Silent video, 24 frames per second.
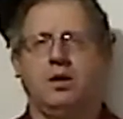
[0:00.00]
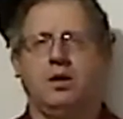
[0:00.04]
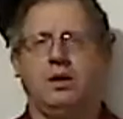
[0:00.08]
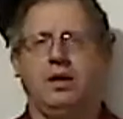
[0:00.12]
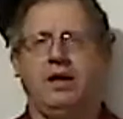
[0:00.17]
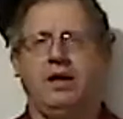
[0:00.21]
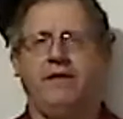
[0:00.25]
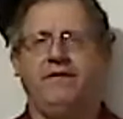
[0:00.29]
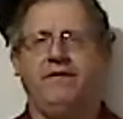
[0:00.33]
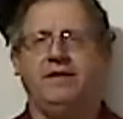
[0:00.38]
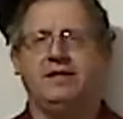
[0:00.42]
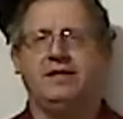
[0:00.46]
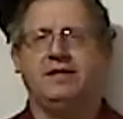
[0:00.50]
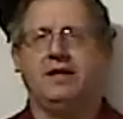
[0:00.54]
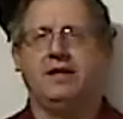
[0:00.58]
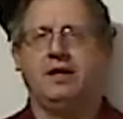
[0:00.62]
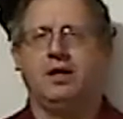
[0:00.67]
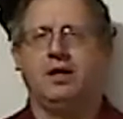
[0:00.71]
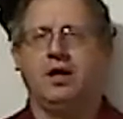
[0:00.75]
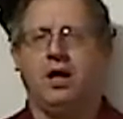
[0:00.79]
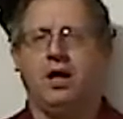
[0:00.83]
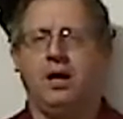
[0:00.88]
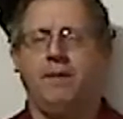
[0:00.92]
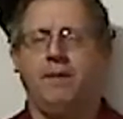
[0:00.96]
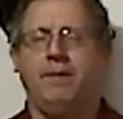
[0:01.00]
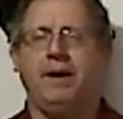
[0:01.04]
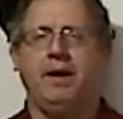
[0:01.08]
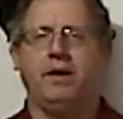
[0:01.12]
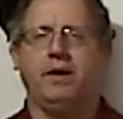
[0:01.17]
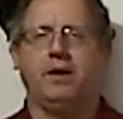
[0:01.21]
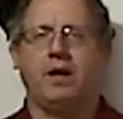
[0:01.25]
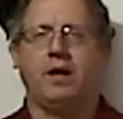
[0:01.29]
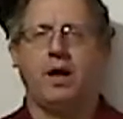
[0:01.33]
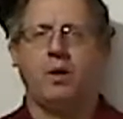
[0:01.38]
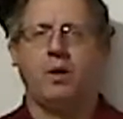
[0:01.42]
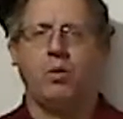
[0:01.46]
if it's in a
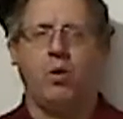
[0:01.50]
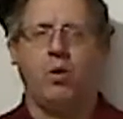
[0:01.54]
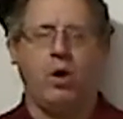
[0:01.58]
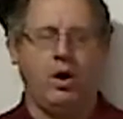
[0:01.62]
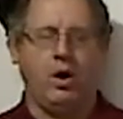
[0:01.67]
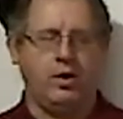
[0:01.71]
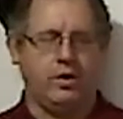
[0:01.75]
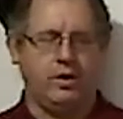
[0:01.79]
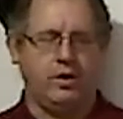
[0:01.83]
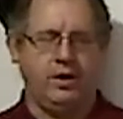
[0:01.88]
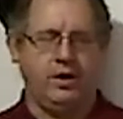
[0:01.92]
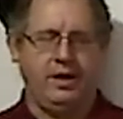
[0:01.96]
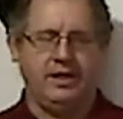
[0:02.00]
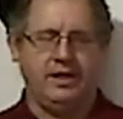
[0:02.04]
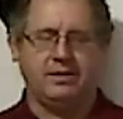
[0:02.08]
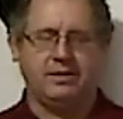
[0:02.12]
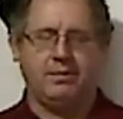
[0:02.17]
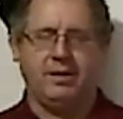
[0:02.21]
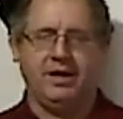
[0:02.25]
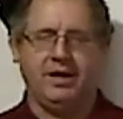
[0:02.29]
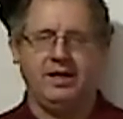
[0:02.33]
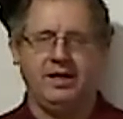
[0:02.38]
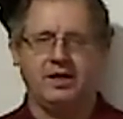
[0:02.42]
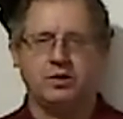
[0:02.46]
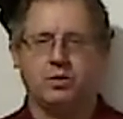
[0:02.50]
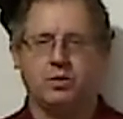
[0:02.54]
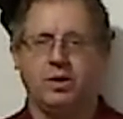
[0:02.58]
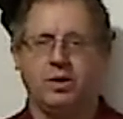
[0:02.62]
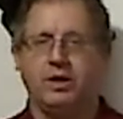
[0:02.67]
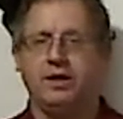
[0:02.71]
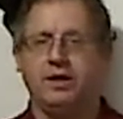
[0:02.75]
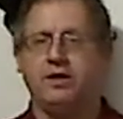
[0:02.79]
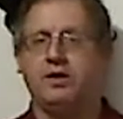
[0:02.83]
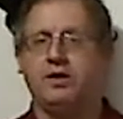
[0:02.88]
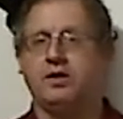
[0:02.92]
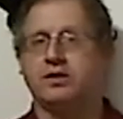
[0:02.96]
compound like water, it's a -1.
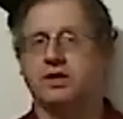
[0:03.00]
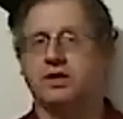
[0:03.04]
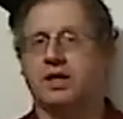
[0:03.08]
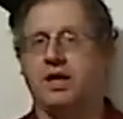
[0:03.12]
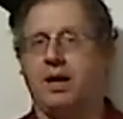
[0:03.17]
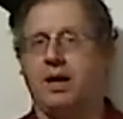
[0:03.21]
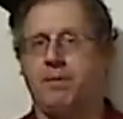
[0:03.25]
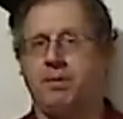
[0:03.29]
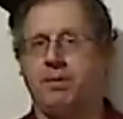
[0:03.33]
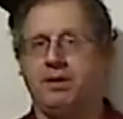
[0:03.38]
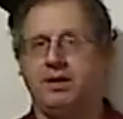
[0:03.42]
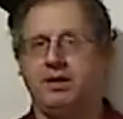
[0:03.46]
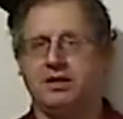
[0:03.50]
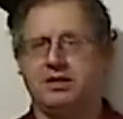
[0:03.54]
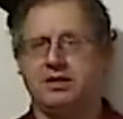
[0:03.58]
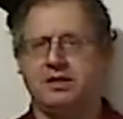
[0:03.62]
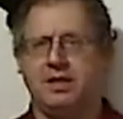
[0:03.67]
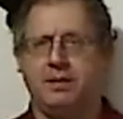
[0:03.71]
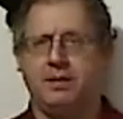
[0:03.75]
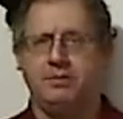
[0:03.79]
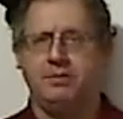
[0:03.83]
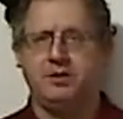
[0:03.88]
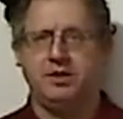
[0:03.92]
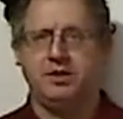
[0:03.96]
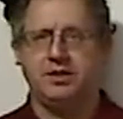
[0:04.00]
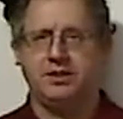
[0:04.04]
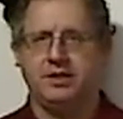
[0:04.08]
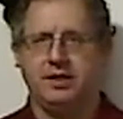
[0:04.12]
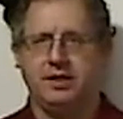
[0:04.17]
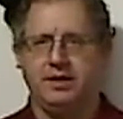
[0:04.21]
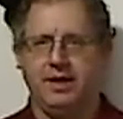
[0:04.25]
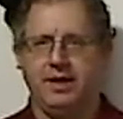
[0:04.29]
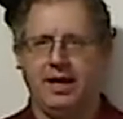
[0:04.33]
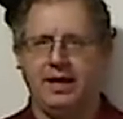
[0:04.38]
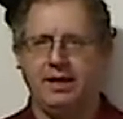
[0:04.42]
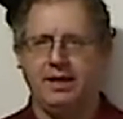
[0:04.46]
There's a couple exceptions to
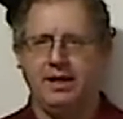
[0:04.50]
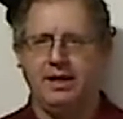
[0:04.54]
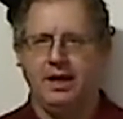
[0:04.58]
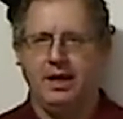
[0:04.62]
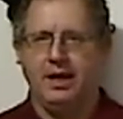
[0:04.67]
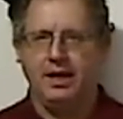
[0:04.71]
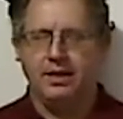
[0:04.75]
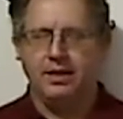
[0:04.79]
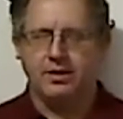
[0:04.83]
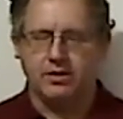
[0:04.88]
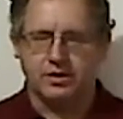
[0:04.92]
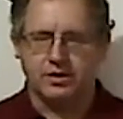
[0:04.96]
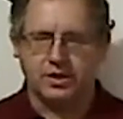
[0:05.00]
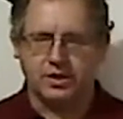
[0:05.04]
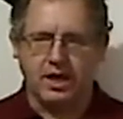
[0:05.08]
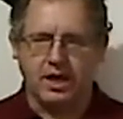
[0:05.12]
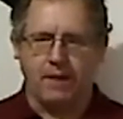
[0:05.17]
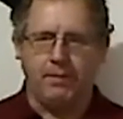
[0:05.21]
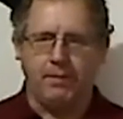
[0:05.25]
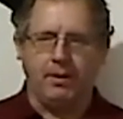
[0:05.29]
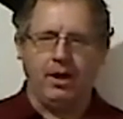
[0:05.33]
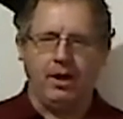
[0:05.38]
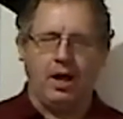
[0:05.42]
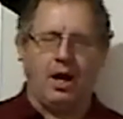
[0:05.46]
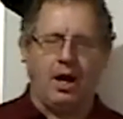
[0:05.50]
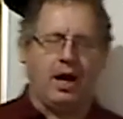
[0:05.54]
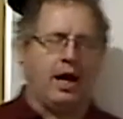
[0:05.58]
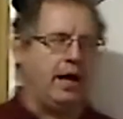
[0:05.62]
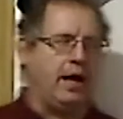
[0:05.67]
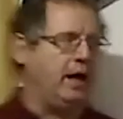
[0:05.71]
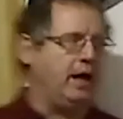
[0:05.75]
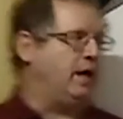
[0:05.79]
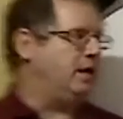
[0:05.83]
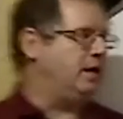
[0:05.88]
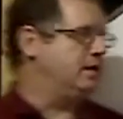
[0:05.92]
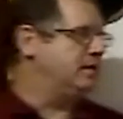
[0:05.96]
that. There's a couple
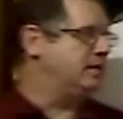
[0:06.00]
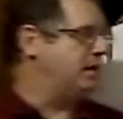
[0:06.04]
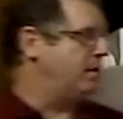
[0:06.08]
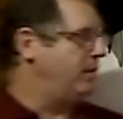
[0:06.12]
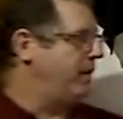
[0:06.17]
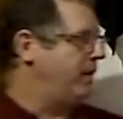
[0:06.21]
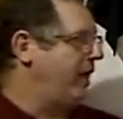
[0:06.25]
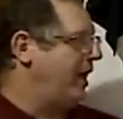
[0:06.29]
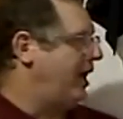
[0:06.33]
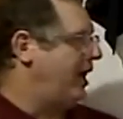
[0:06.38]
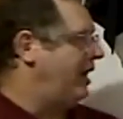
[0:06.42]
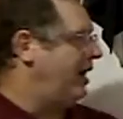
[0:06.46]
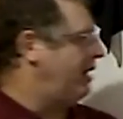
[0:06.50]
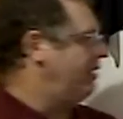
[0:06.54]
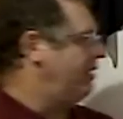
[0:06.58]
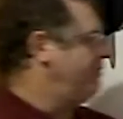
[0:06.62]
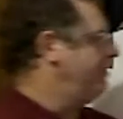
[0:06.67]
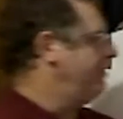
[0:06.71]
ions that we have.